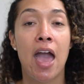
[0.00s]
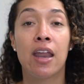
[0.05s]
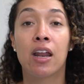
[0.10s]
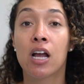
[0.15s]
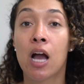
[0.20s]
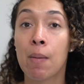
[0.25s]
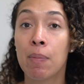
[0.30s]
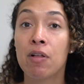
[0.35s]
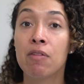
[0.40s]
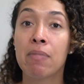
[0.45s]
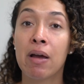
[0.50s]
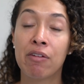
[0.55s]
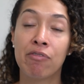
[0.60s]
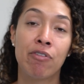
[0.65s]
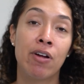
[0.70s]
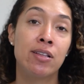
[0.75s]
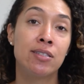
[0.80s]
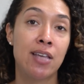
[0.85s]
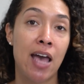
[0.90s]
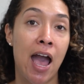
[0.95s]
And a couple of my
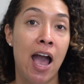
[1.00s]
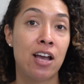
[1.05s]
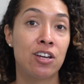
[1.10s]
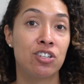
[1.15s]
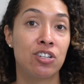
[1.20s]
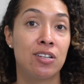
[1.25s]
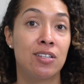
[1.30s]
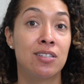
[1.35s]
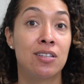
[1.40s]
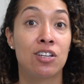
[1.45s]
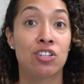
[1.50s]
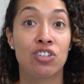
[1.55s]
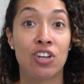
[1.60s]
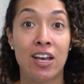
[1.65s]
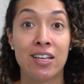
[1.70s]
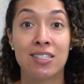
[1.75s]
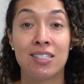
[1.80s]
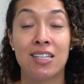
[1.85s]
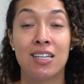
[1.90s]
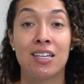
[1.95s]
friends actually
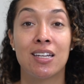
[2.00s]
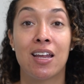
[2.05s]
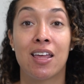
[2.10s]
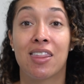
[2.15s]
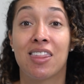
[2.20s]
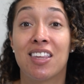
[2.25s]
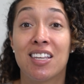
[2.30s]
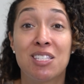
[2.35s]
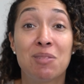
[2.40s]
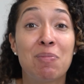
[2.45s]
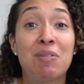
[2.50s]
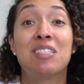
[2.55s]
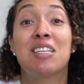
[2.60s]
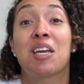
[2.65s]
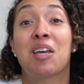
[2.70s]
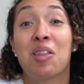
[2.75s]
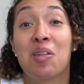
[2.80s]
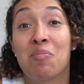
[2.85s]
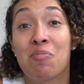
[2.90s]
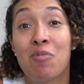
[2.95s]
suggested this
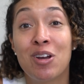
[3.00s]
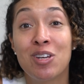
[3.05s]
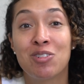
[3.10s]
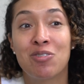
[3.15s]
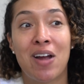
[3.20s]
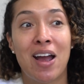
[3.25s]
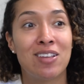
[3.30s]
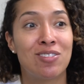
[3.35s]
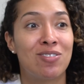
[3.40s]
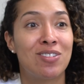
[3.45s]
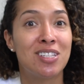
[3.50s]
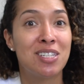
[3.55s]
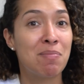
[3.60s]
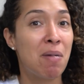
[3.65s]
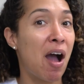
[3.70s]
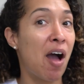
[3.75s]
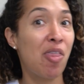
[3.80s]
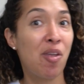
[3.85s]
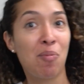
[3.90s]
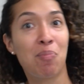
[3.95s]
particular moisturizer, and some
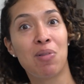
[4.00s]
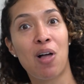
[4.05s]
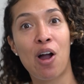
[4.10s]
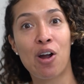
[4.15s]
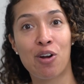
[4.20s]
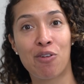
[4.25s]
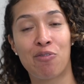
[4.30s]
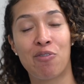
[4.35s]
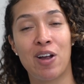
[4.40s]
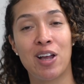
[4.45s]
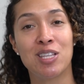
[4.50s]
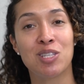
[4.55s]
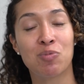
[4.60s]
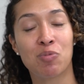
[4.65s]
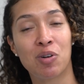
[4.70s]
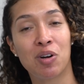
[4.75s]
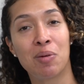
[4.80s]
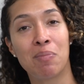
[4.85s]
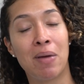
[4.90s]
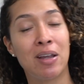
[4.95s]
other blogger friends
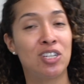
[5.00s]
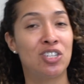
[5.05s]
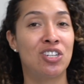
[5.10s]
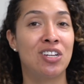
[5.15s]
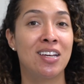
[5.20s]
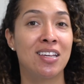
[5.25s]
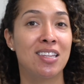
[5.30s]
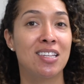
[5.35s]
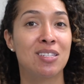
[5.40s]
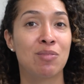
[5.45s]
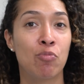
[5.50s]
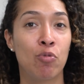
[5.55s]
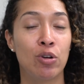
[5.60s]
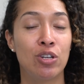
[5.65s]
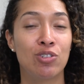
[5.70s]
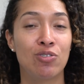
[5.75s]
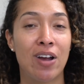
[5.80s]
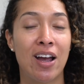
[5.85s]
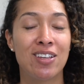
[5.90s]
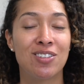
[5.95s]
were mentioning this
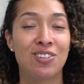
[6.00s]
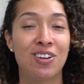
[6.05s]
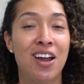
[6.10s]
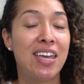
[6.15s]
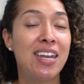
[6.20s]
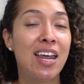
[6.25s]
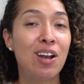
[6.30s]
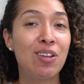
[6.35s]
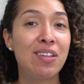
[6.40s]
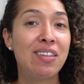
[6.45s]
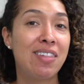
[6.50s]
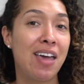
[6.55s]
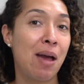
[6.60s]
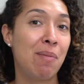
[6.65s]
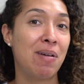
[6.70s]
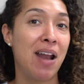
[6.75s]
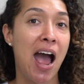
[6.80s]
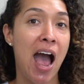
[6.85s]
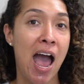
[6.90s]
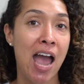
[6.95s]
moisturizer. And not only that,
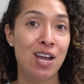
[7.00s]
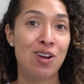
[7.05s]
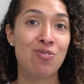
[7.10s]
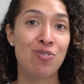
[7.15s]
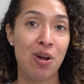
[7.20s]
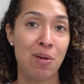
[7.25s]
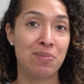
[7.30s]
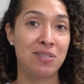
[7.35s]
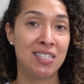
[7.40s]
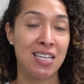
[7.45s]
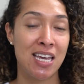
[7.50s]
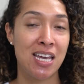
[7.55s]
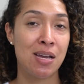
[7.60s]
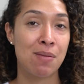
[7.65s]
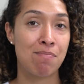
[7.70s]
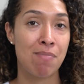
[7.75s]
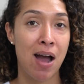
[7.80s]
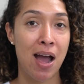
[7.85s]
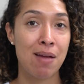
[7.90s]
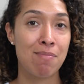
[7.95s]
but I grew up
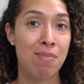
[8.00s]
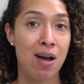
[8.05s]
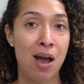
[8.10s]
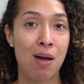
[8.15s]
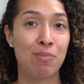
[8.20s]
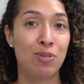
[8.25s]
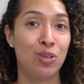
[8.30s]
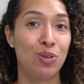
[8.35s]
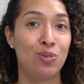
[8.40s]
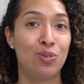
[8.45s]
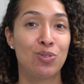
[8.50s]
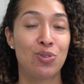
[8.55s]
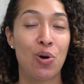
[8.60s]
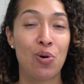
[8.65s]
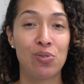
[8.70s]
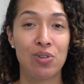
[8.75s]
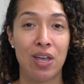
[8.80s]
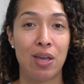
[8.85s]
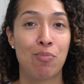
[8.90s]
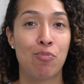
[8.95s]
seeing my mom use
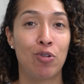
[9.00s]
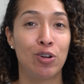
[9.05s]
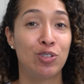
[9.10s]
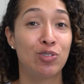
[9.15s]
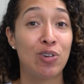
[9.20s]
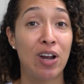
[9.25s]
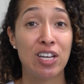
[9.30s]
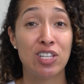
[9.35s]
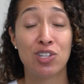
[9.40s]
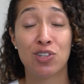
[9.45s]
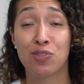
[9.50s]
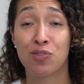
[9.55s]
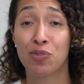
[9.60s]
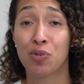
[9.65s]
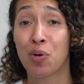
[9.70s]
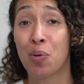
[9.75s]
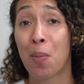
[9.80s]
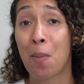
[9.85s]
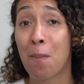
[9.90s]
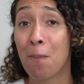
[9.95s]
Olay moisturizers
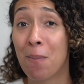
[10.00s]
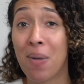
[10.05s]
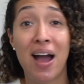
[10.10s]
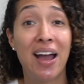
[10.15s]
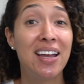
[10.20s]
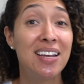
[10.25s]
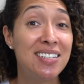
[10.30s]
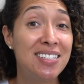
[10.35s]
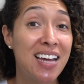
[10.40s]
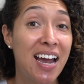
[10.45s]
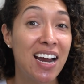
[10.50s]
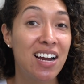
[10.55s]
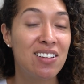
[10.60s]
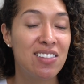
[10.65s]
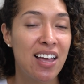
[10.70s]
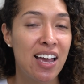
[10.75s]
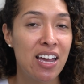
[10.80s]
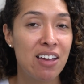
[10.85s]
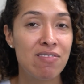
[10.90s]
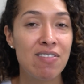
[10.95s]
for my entire
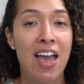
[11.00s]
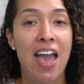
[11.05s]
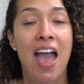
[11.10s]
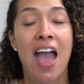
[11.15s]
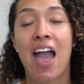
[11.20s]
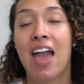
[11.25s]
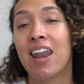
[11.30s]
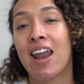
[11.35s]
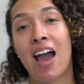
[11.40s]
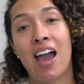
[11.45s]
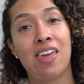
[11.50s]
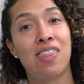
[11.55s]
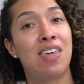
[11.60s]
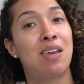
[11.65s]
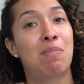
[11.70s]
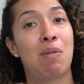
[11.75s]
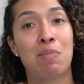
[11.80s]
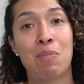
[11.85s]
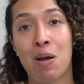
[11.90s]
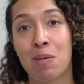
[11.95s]
life. And I
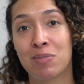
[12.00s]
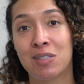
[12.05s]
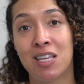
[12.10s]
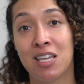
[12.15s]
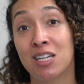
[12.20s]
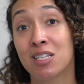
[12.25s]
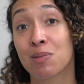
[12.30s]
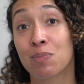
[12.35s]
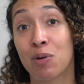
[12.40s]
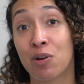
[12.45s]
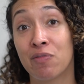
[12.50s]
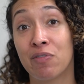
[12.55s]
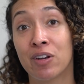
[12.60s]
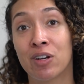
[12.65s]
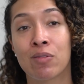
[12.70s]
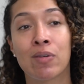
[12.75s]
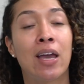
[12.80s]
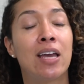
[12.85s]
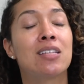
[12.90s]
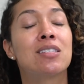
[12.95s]
think my mom's skin is perfect.
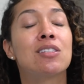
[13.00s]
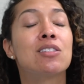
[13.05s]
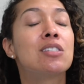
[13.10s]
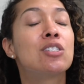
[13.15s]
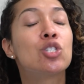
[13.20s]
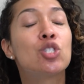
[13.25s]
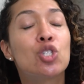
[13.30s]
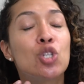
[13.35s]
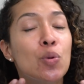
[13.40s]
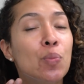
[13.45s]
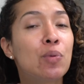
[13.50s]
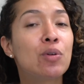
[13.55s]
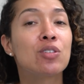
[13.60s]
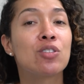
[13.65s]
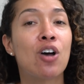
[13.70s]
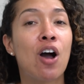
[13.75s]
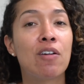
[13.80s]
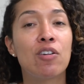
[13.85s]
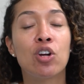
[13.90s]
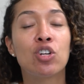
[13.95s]
Okay. Super
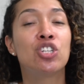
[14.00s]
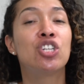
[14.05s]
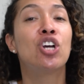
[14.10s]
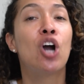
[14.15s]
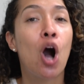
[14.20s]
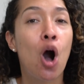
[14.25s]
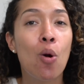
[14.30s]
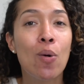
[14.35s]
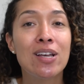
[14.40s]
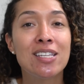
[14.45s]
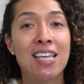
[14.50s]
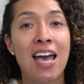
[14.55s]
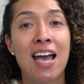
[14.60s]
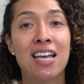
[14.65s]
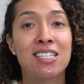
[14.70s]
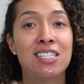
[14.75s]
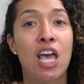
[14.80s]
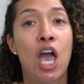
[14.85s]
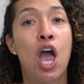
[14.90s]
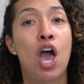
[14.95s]
soft. She always
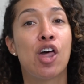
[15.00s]
has